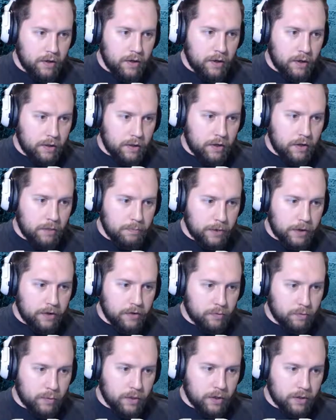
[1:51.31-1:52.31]
And then you may
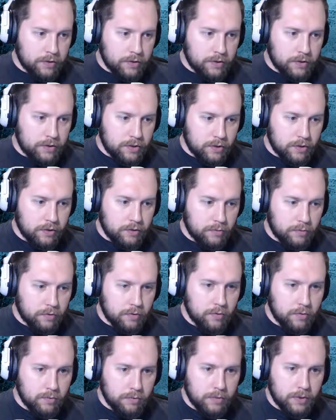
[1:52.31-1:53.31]
as well, since you're in the
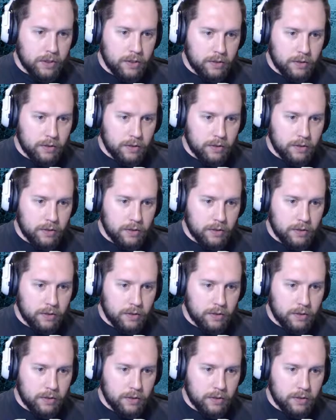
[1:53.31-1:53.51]
room,